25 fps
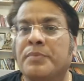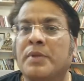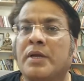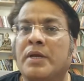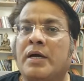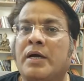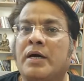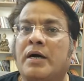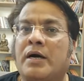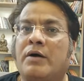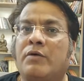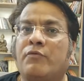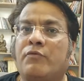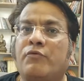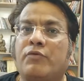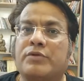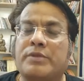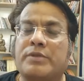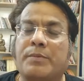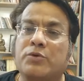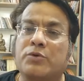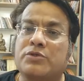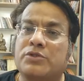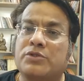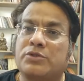Suppose
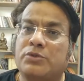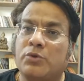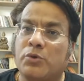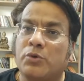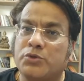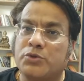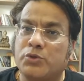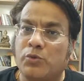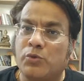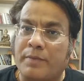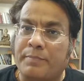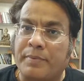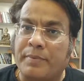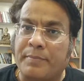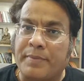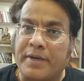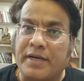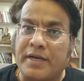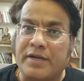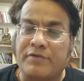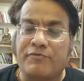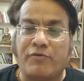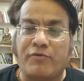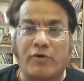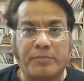those who are preparing for
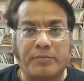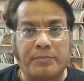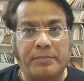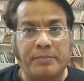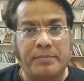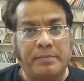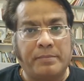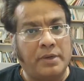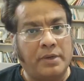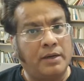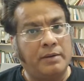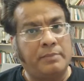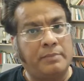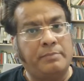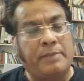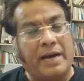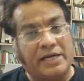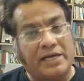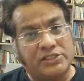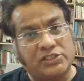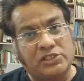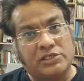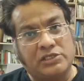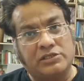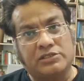
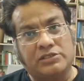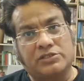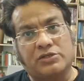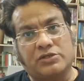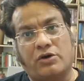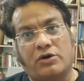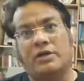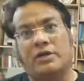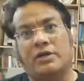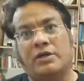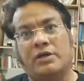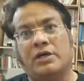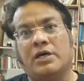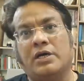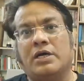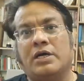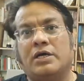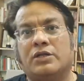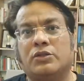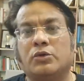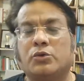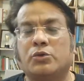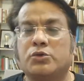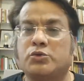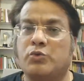bachelor's, or those who
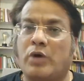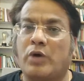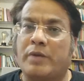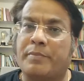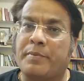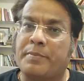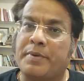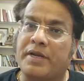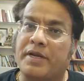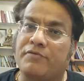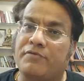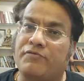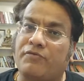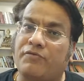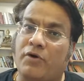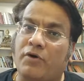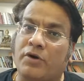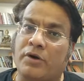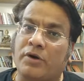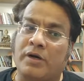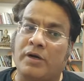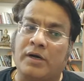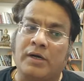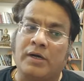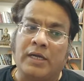are preparing
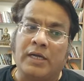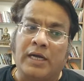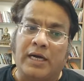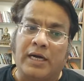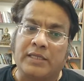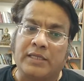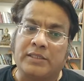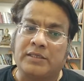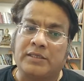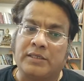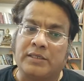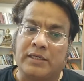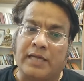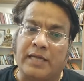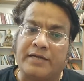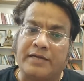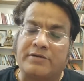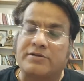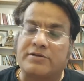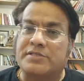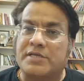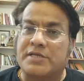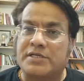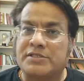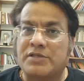for other
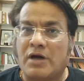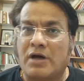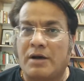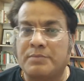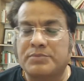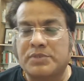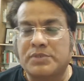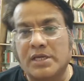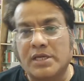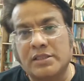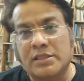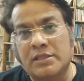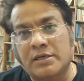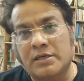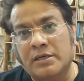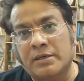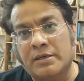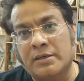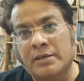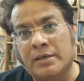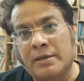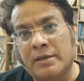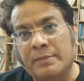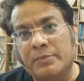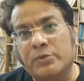entrance exams in
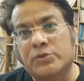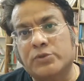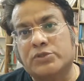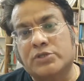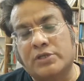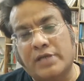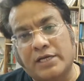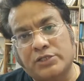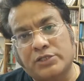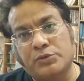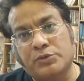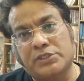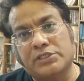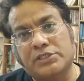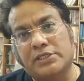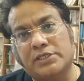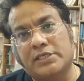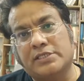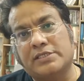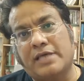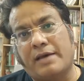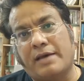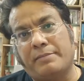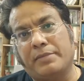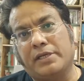the post graduation
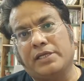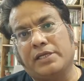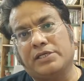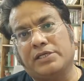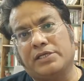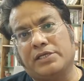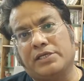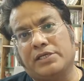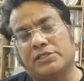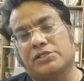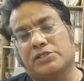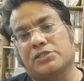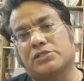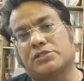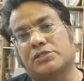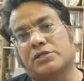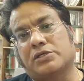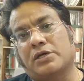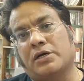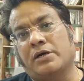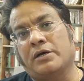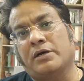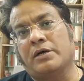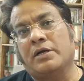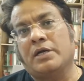examinations
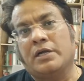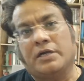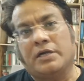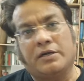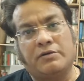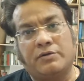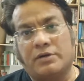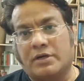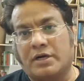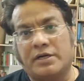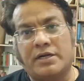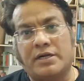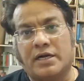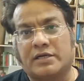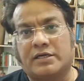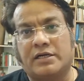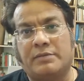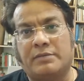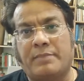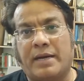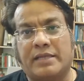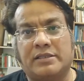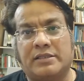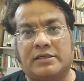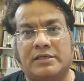conducted by
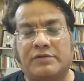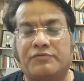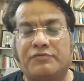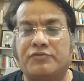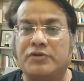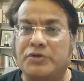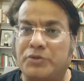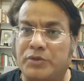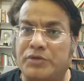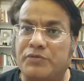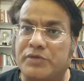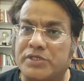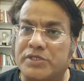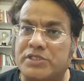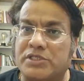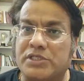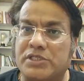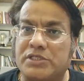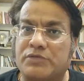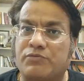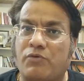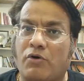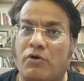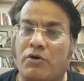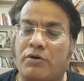the different universities
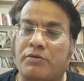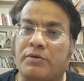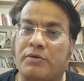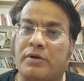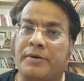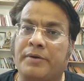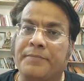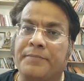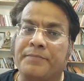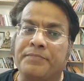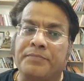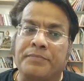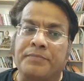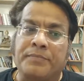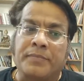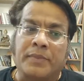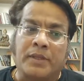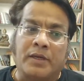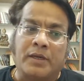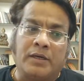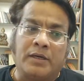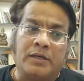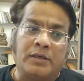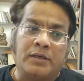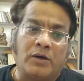for
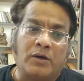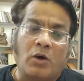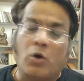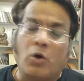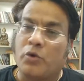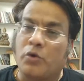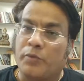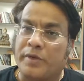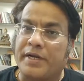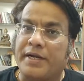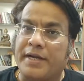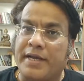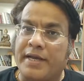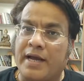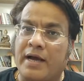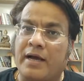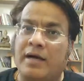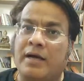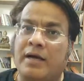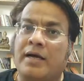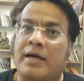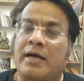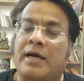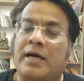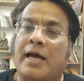all over India.
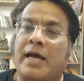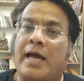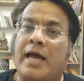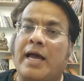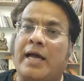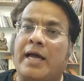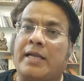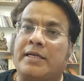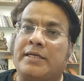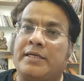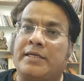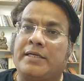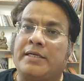And